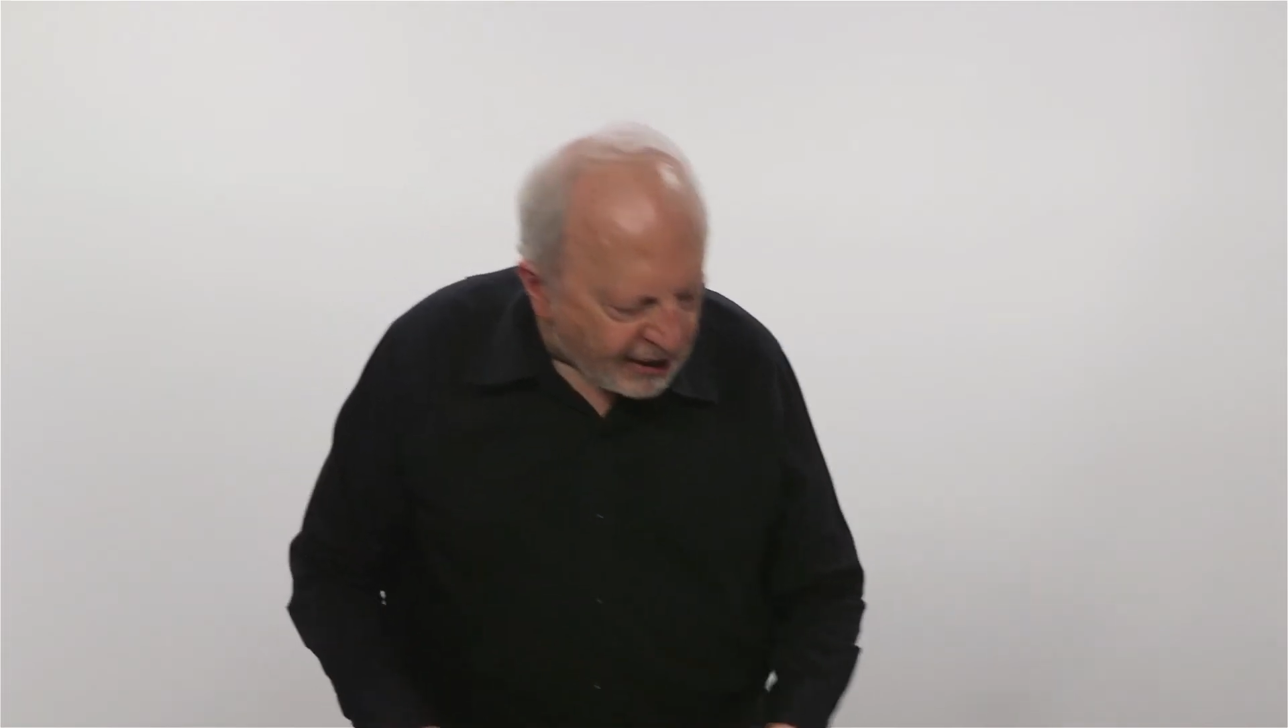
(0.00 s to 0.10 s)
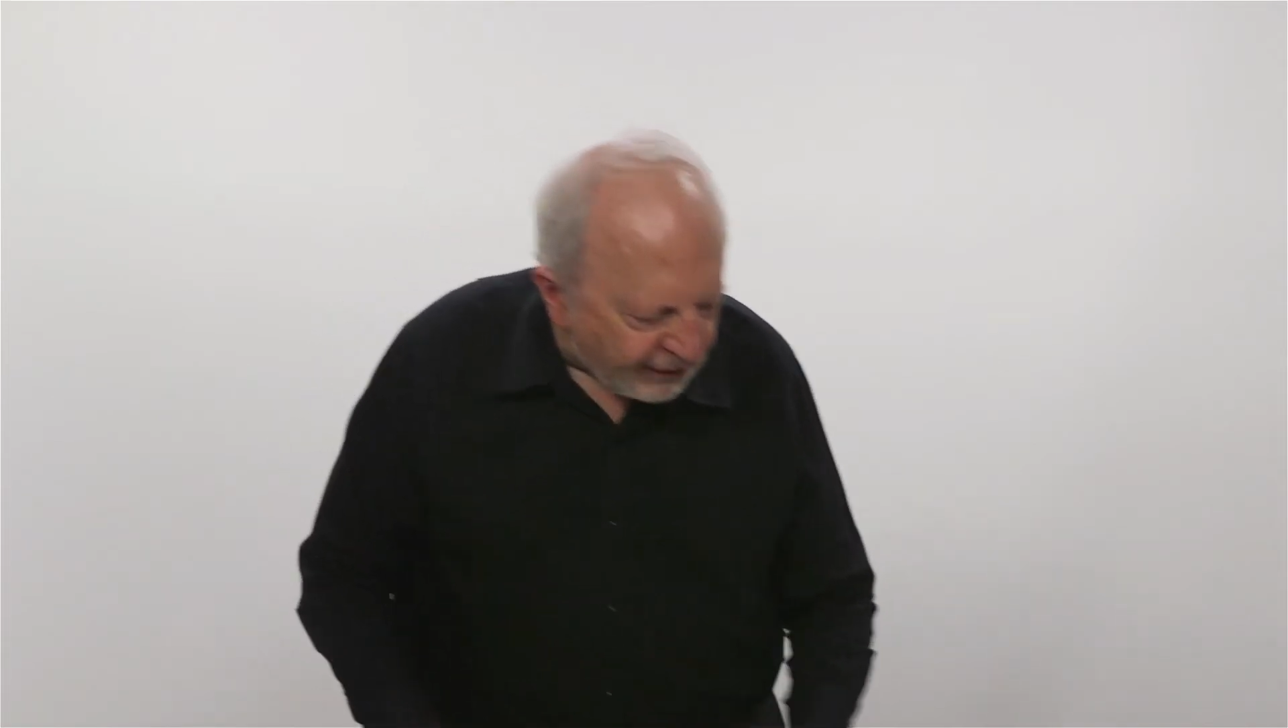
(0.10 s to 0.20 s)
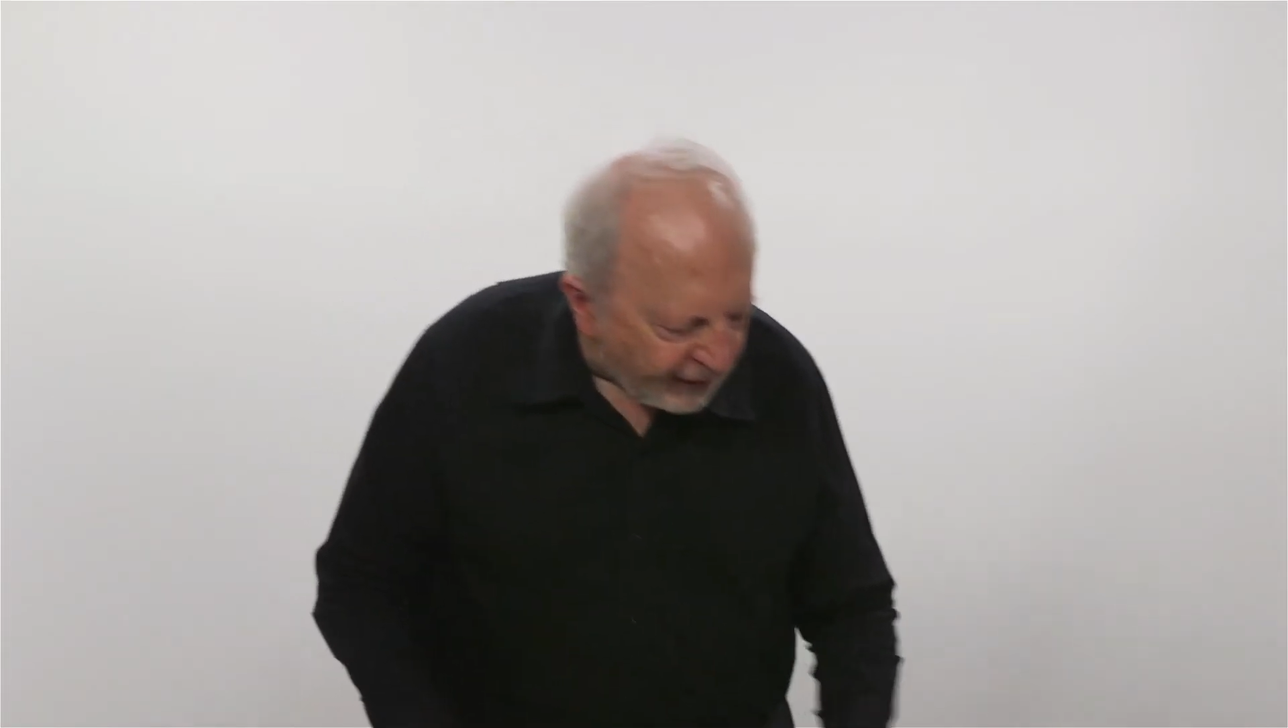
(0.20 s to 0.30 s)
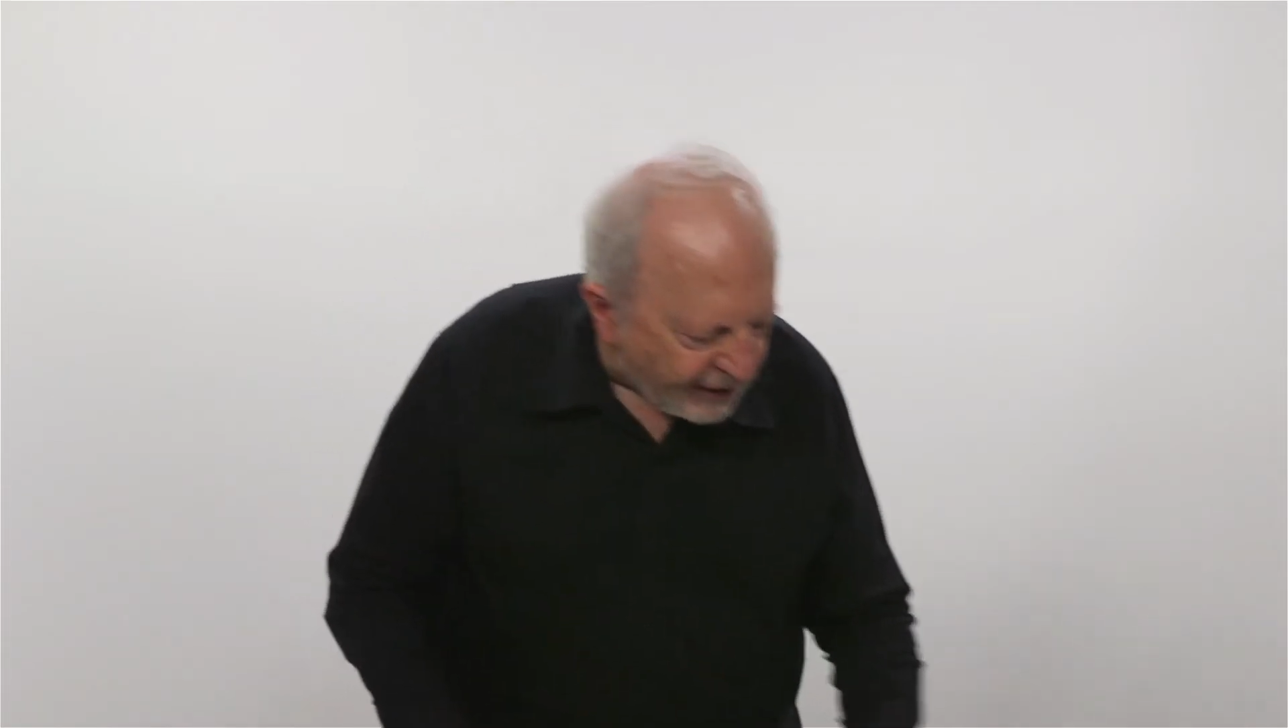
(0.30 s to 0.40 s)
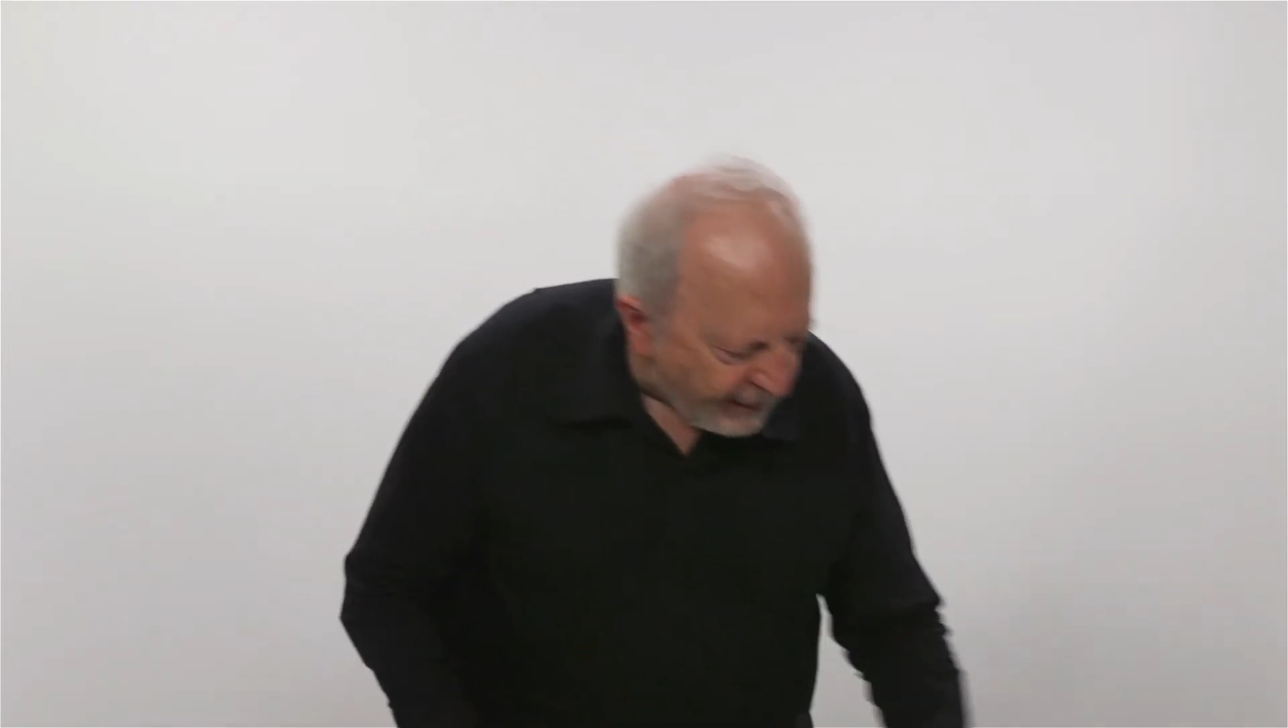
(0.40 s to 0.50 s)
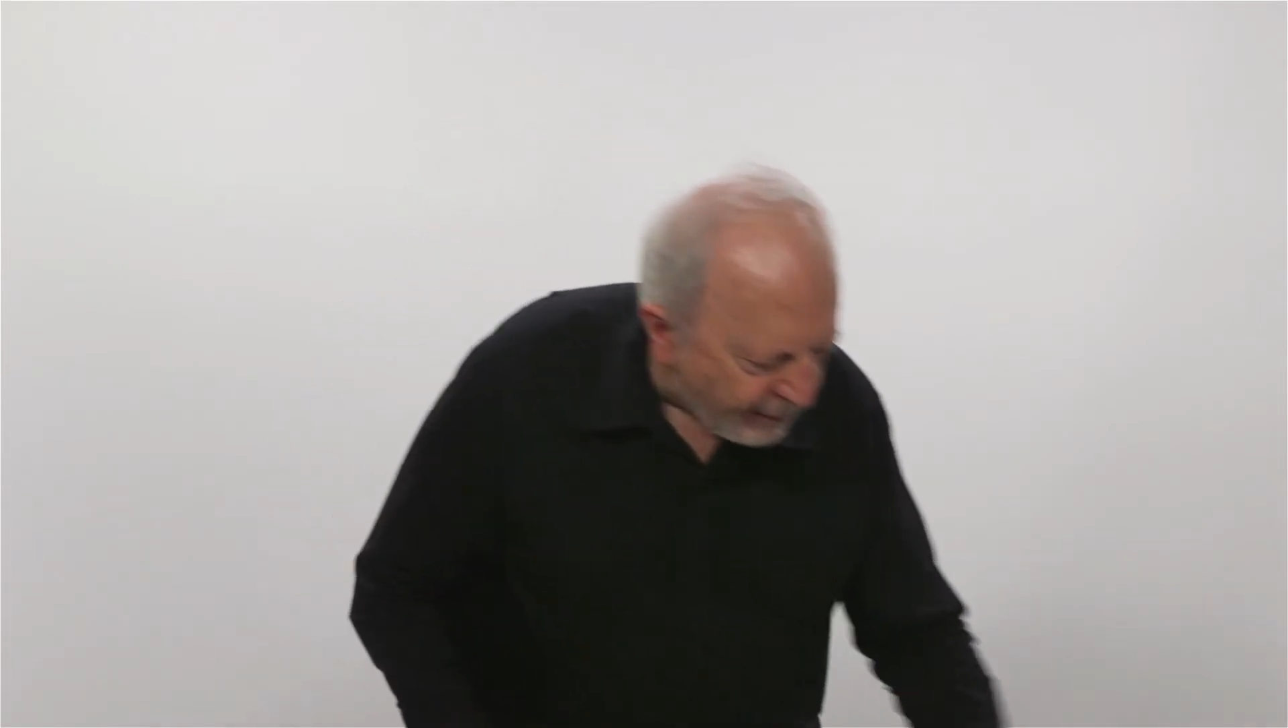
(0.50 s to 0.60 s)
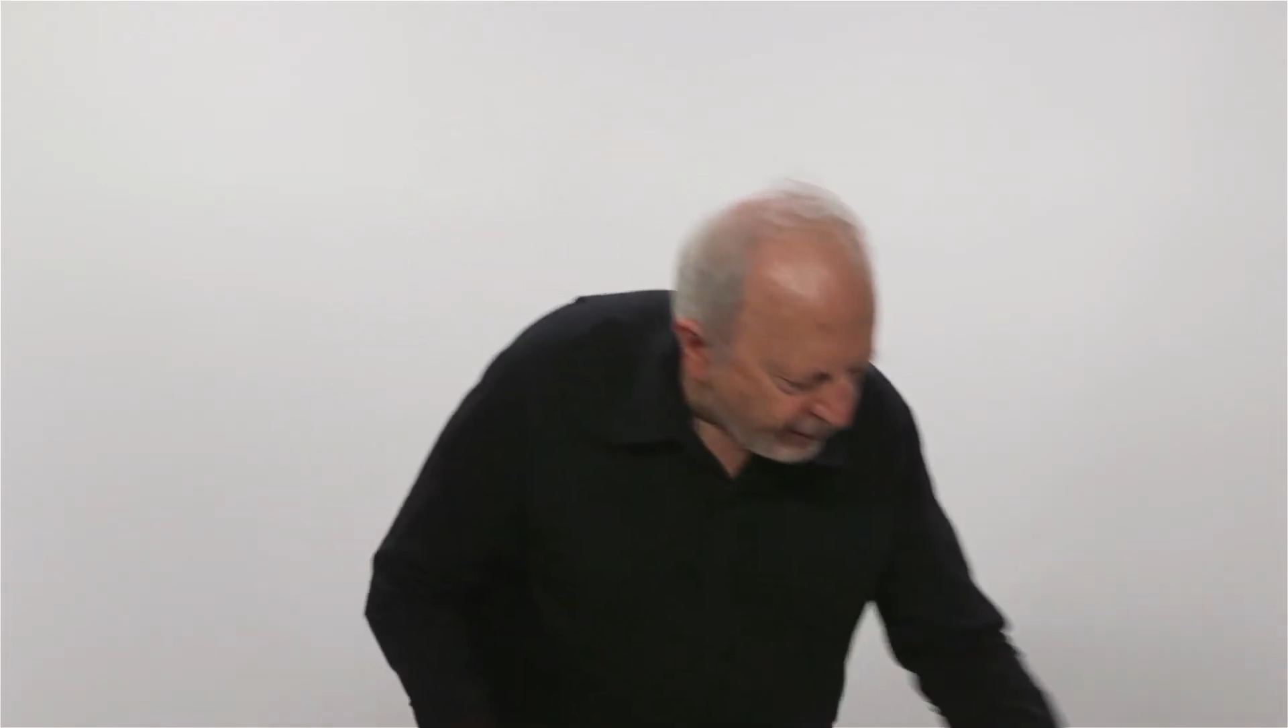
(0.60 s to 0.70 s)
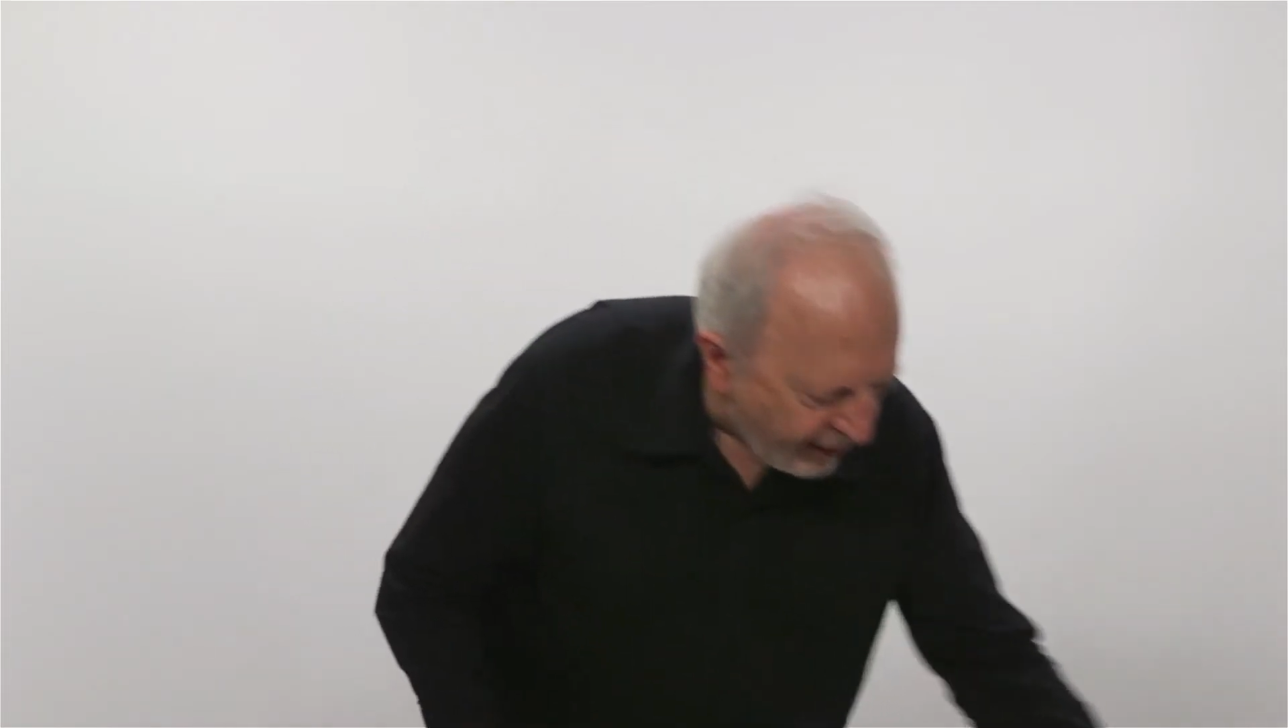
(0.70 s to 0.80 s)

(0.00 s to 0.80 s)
In fact, seaweed and